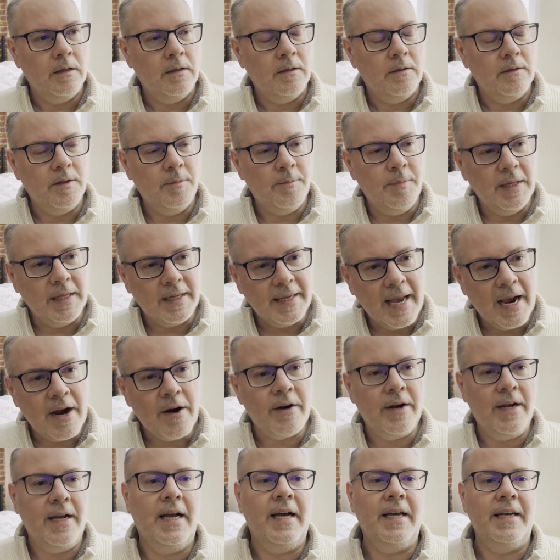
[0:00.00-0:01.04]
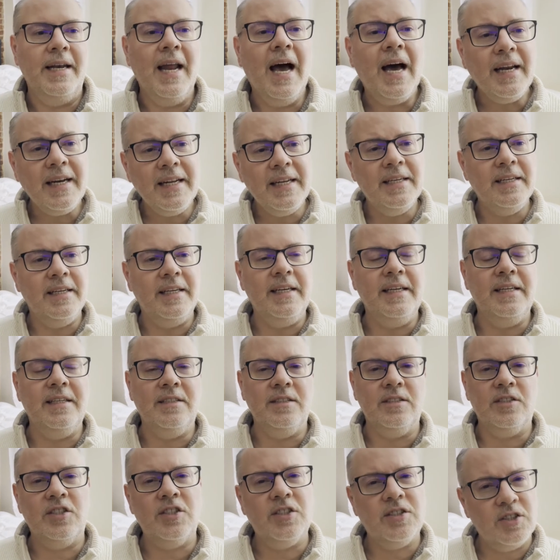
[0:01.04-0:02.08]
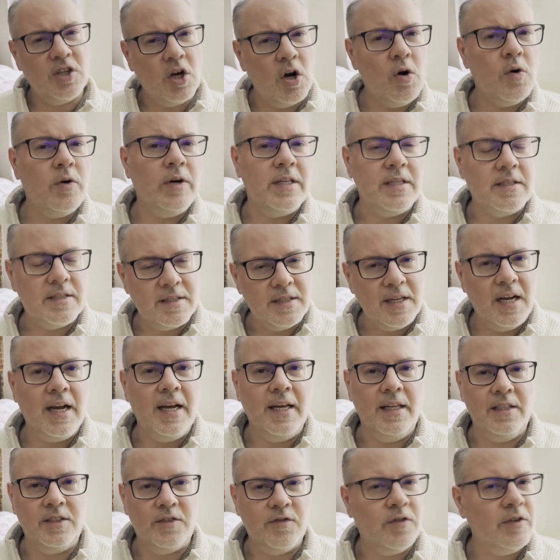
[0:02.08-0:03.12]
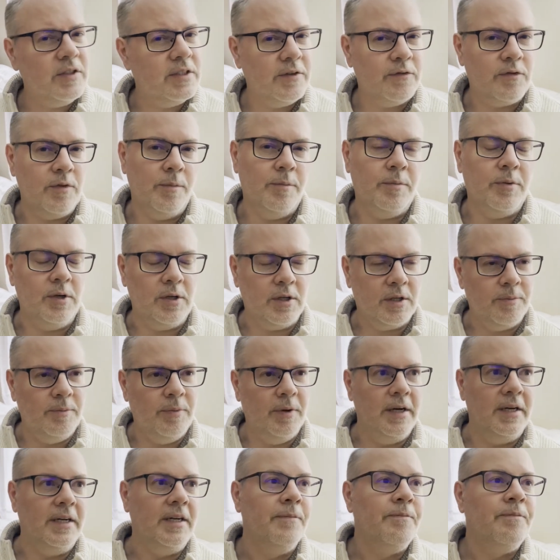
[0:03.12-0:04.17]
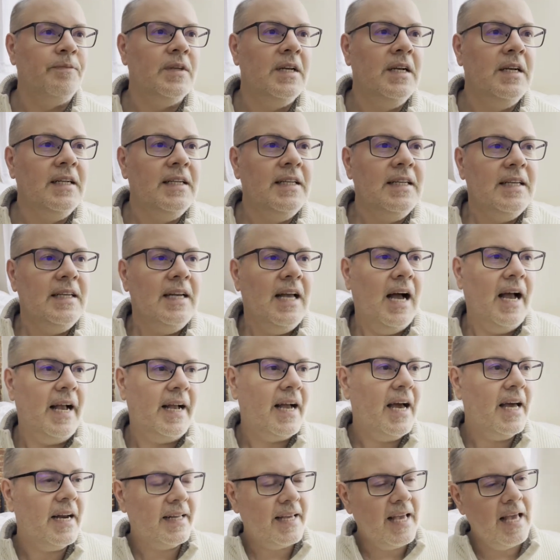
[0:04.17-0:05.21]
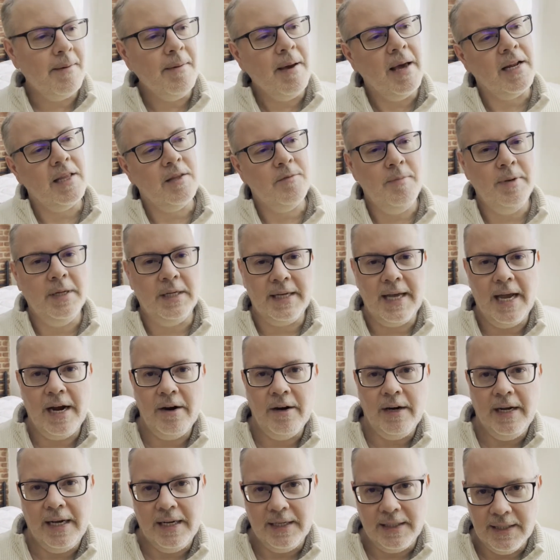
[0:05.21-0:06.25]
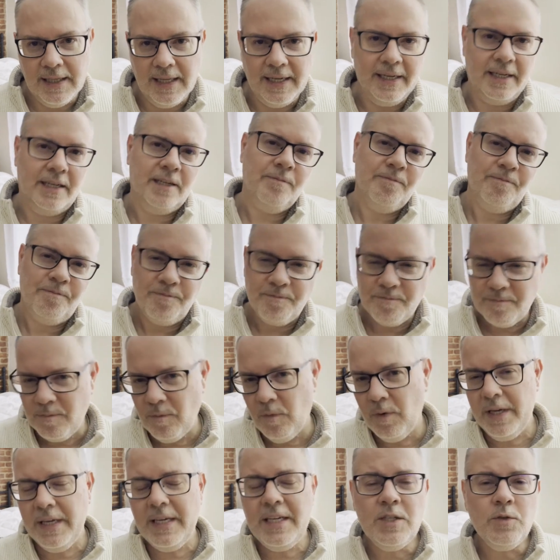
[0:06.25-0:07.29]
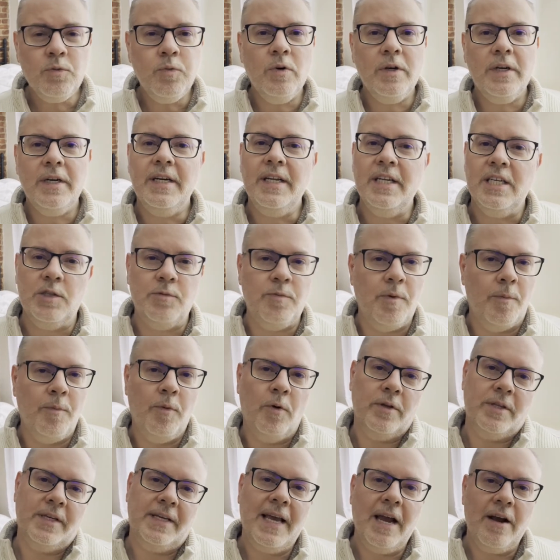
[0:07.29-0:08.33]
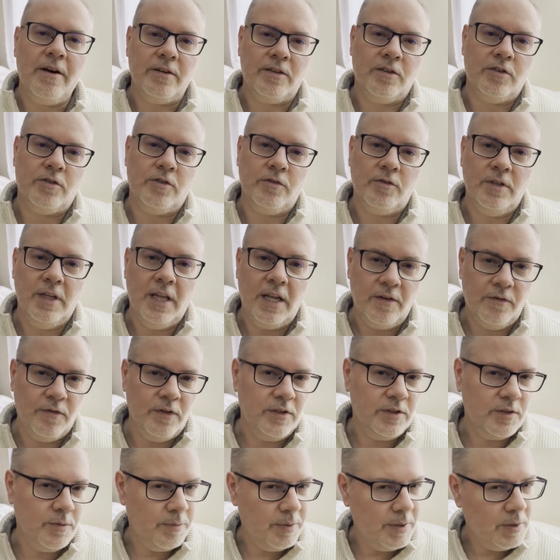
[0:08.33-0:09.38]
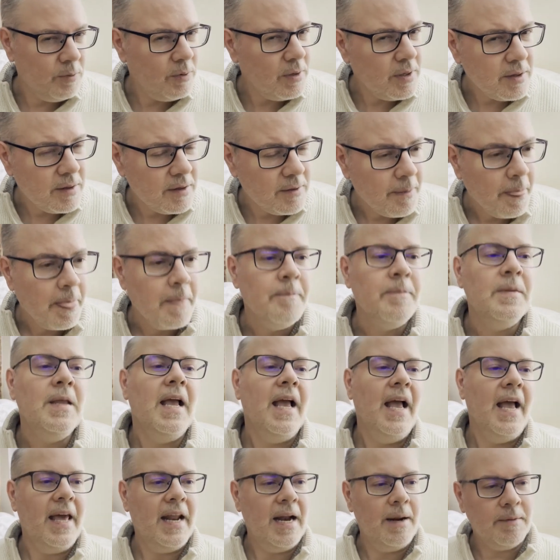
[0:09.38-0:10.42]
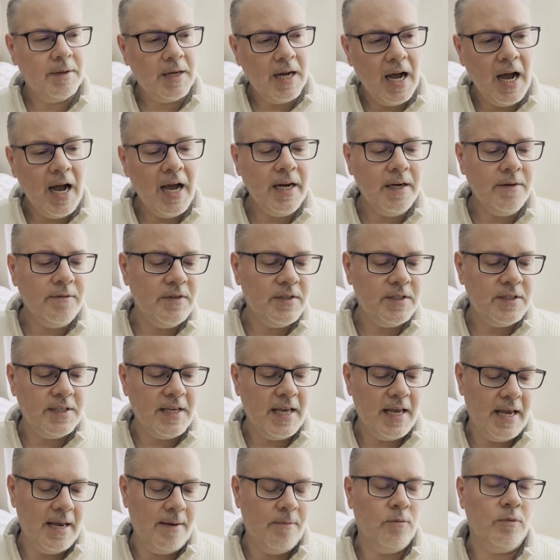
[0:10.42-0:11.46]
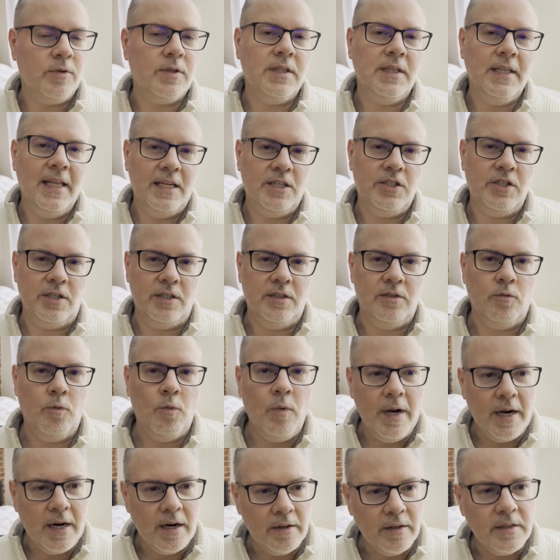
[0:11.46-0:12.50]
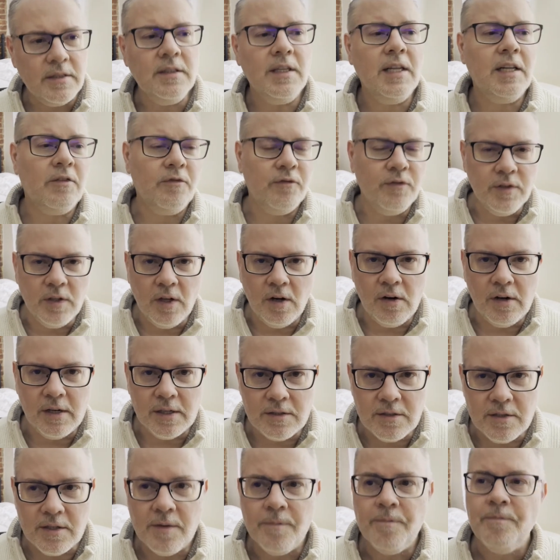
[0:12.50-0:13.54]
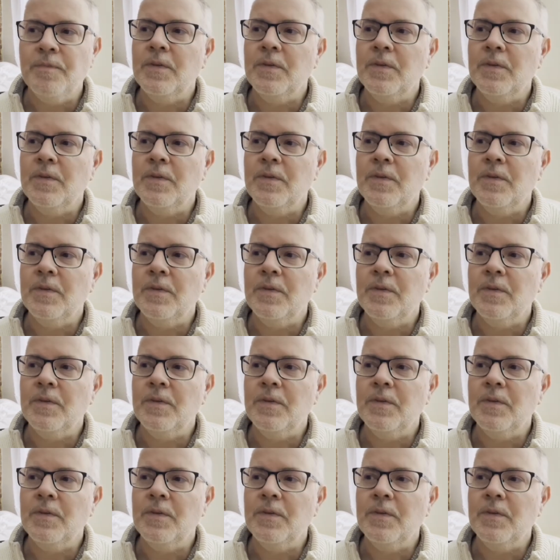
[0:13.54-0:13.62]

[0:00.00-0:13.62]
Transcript: the Belgariad, not in, in tone and style, it's a very different book, but I kind of came out of the Belgariad like, it is what it is, but boy, the characters are a lot of fun to be with. And I'm kind of the same with Legend, where there's a lot of flaws